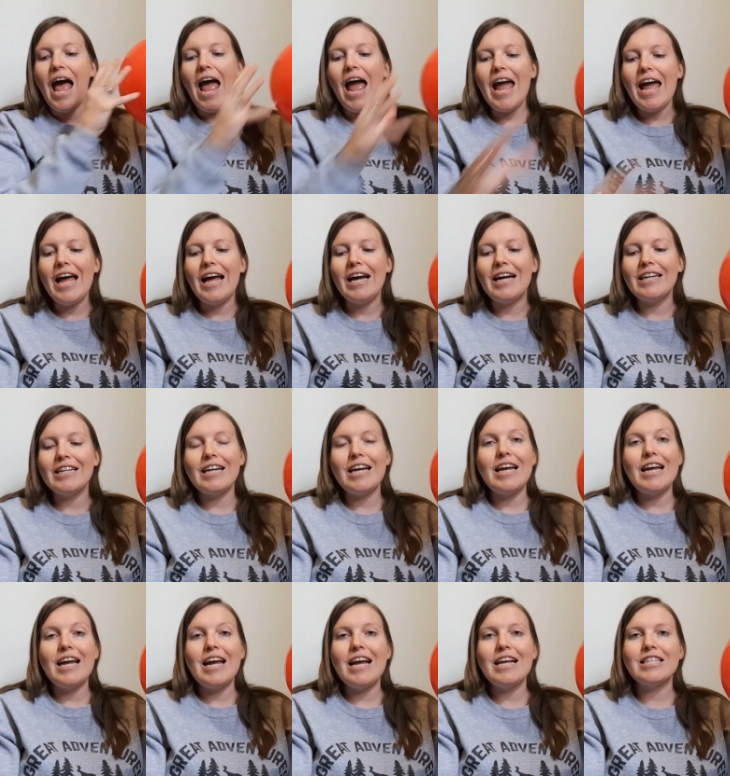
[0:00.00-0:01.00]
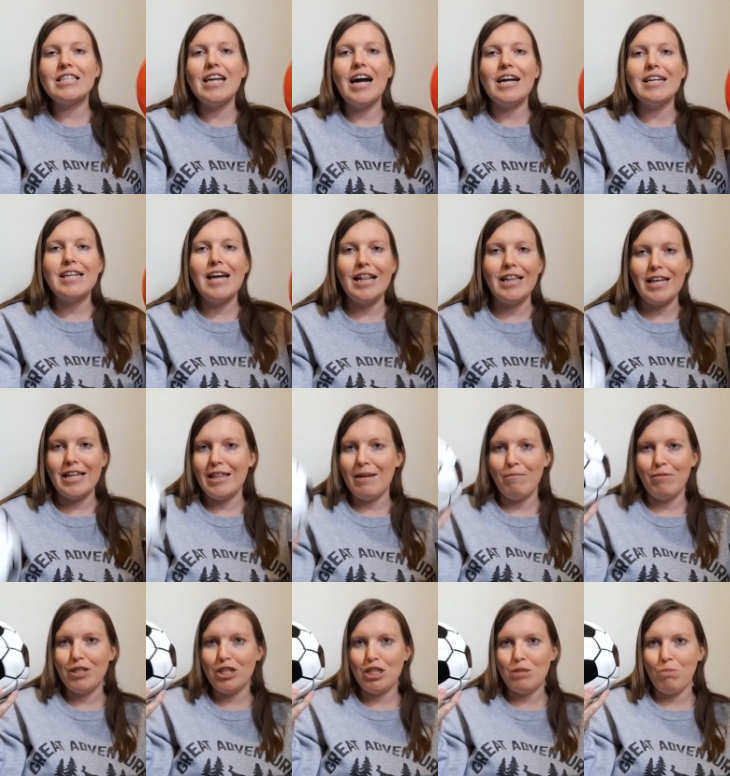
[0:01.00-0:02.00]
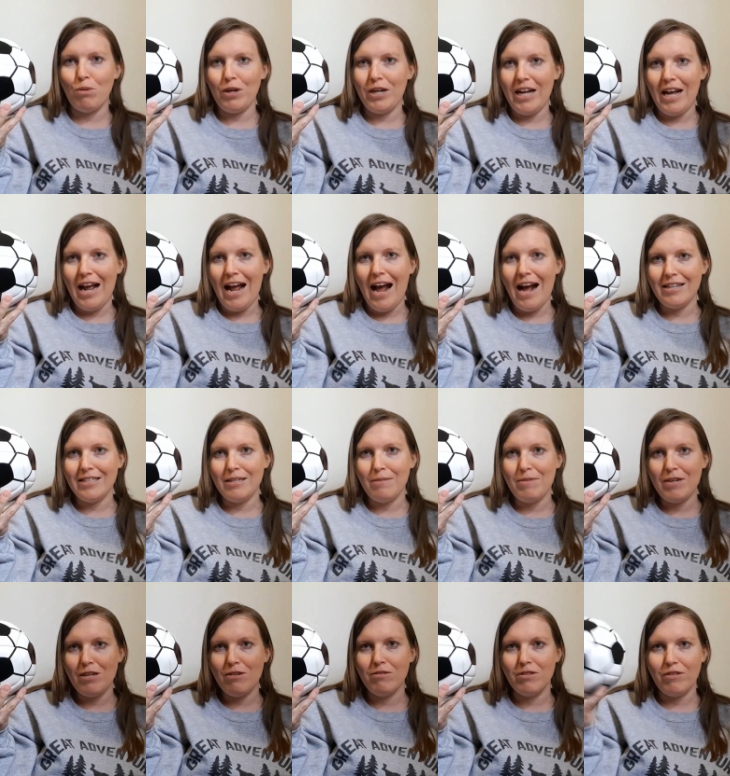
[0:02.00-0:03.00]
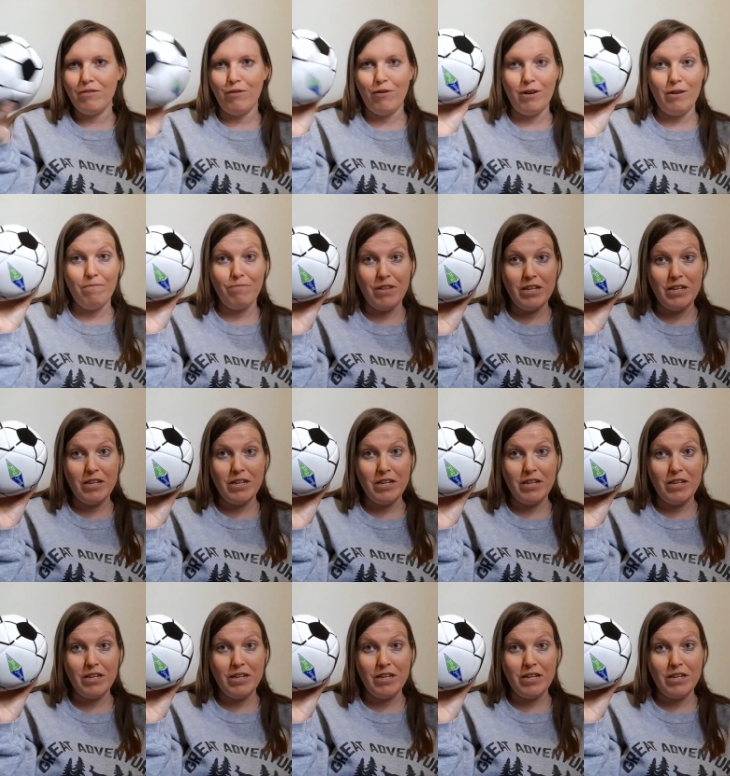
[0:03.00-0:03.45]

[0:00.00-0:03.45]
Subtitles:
and it's not telling them which sport it has to be used for.